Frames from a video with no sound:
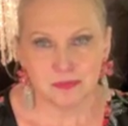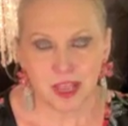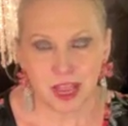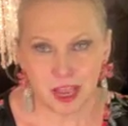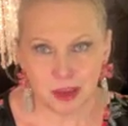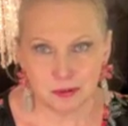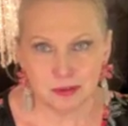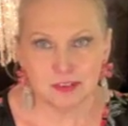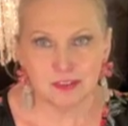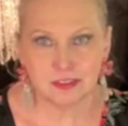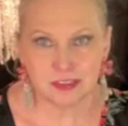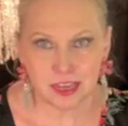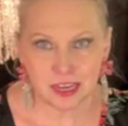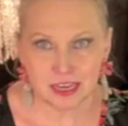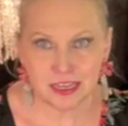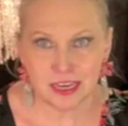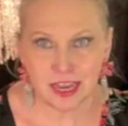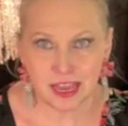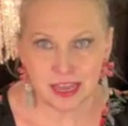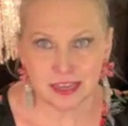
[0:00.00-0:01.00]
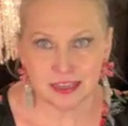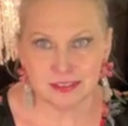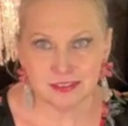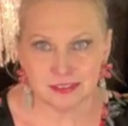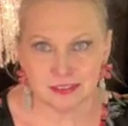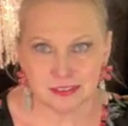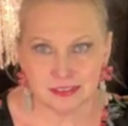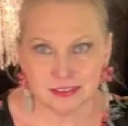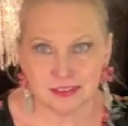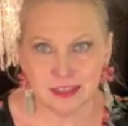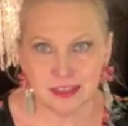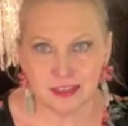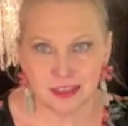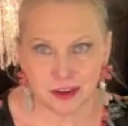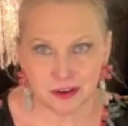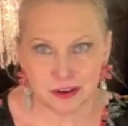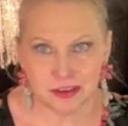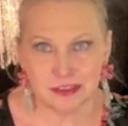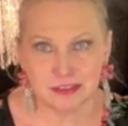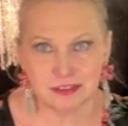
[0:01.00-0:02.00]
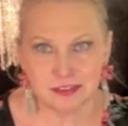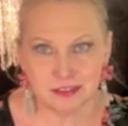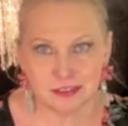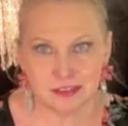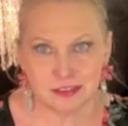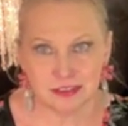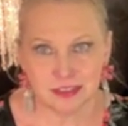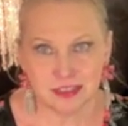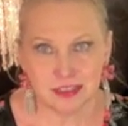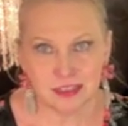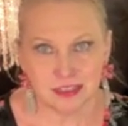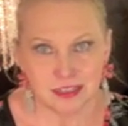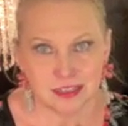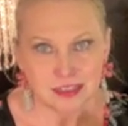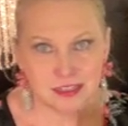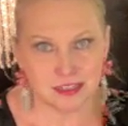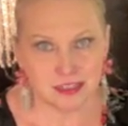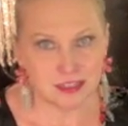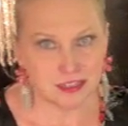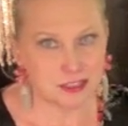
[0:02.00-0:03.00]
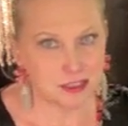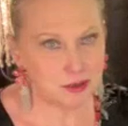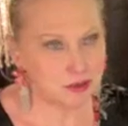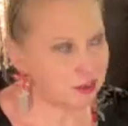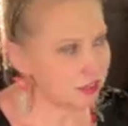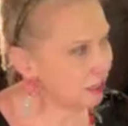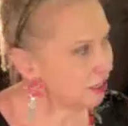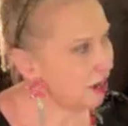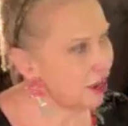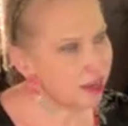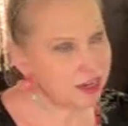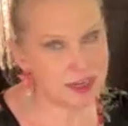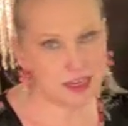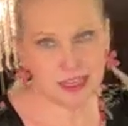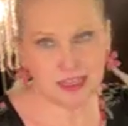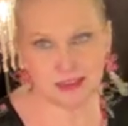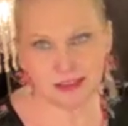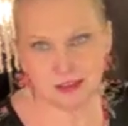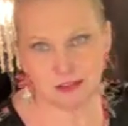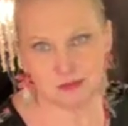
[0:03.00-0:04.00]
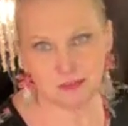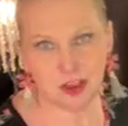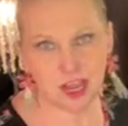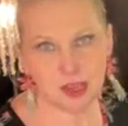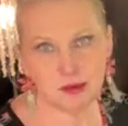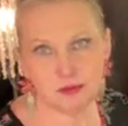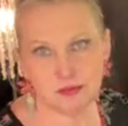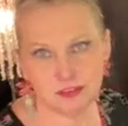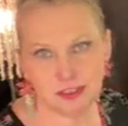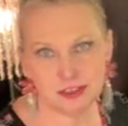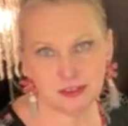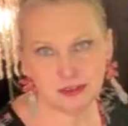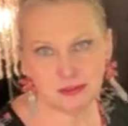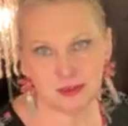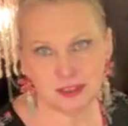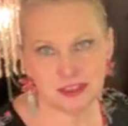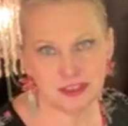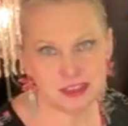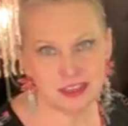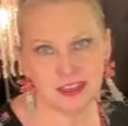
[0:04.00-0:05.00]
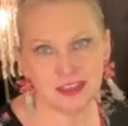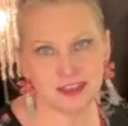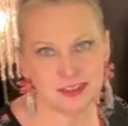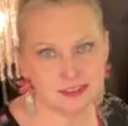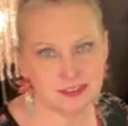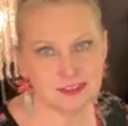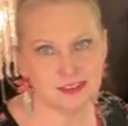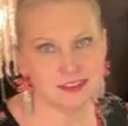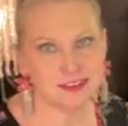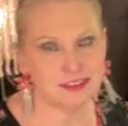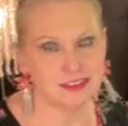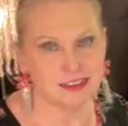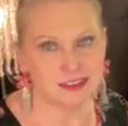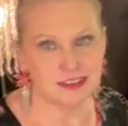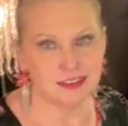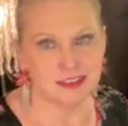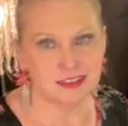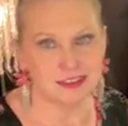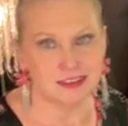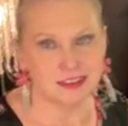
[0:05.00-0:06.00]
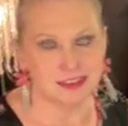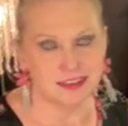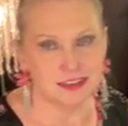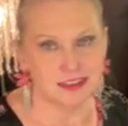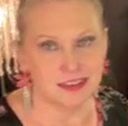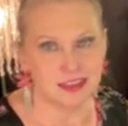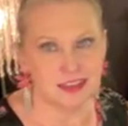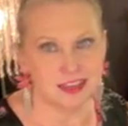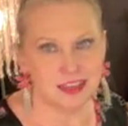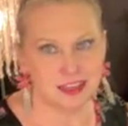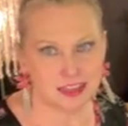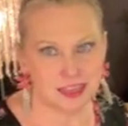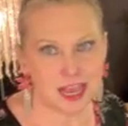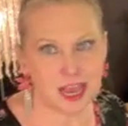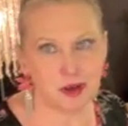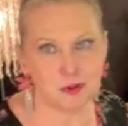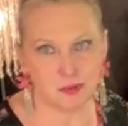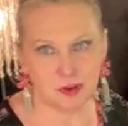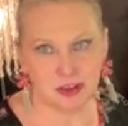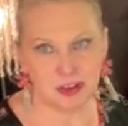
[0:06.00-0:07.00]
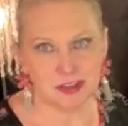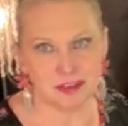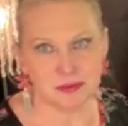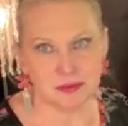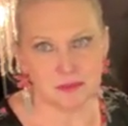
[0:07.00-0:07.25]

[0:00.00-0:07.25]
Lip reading: yes, that there is, you can kind of get this vibe of these three things in that one.